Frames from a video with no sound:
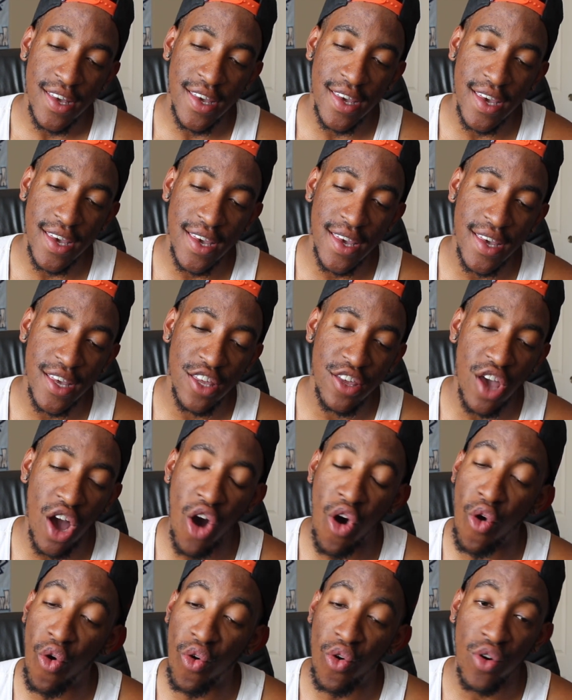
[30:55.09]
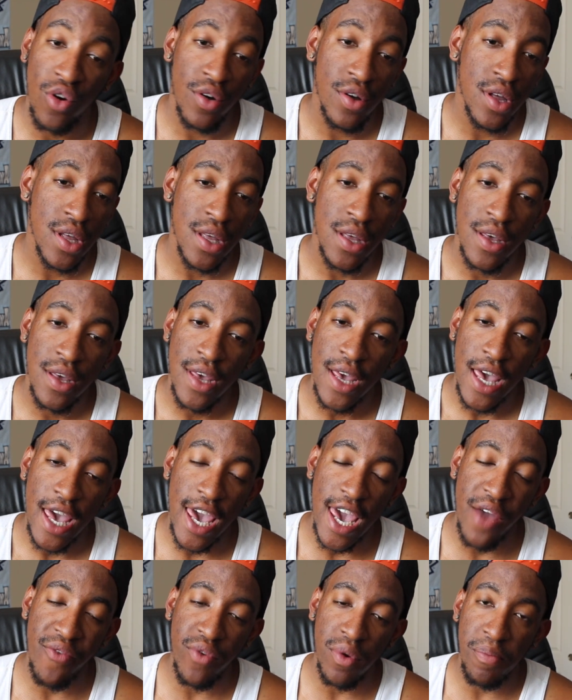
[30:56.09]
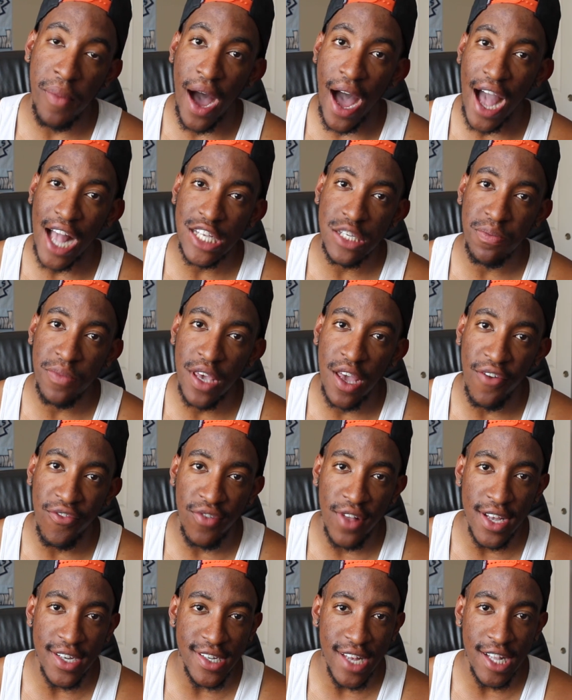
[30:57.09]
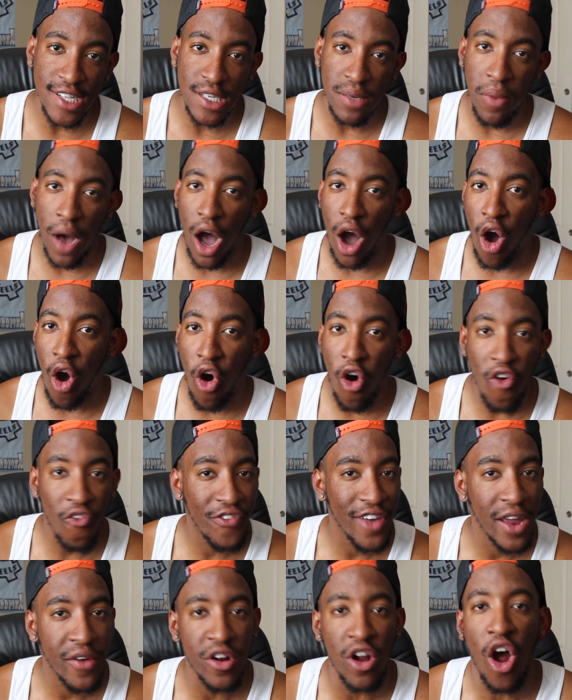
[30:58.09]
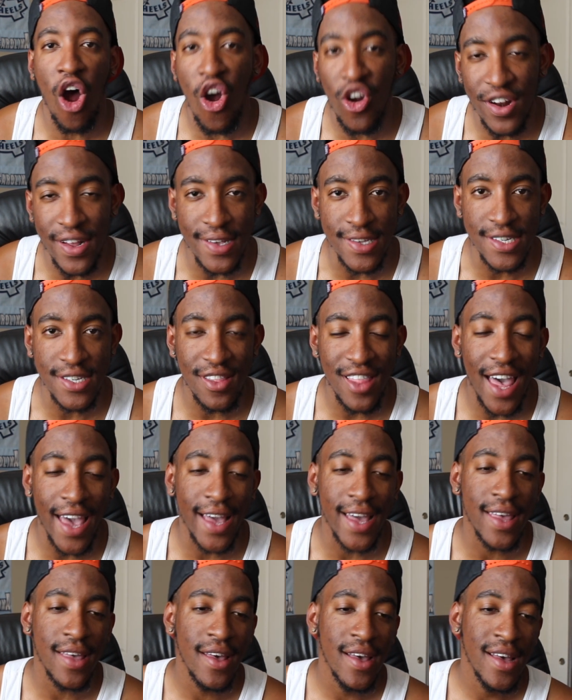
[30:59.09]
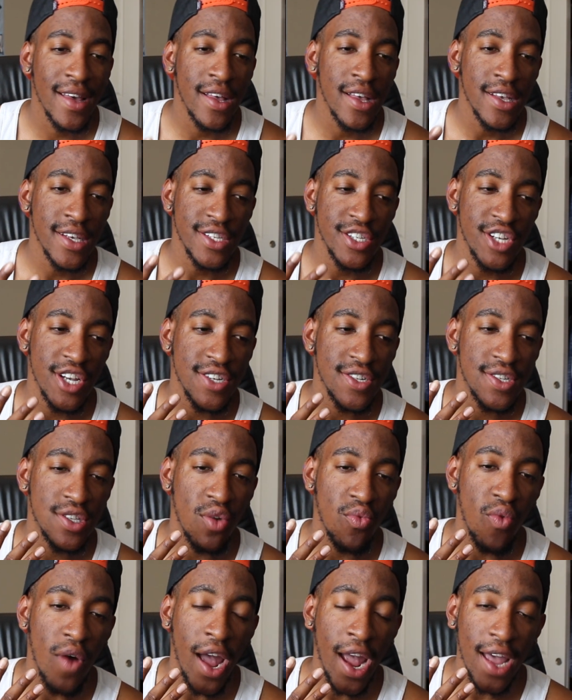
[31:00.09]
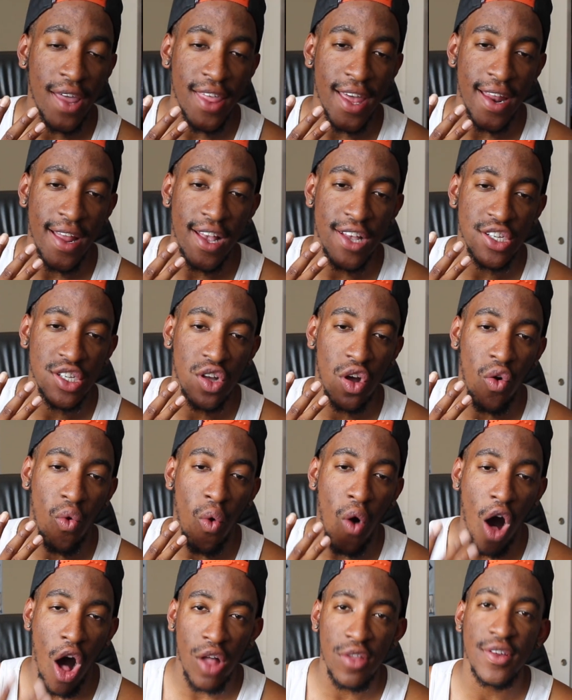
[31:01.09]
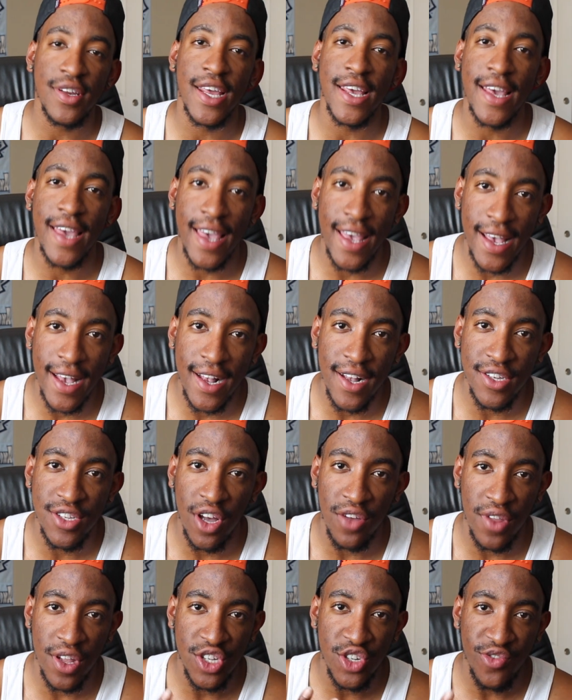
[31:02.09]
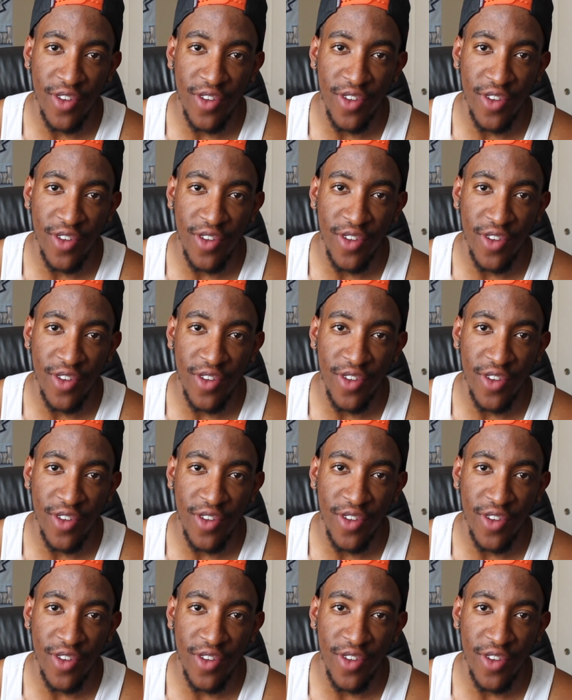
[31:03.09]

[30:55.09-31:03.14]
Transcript: it reminds me of listening to my own favorite artists. Like, just the way that his quality is on the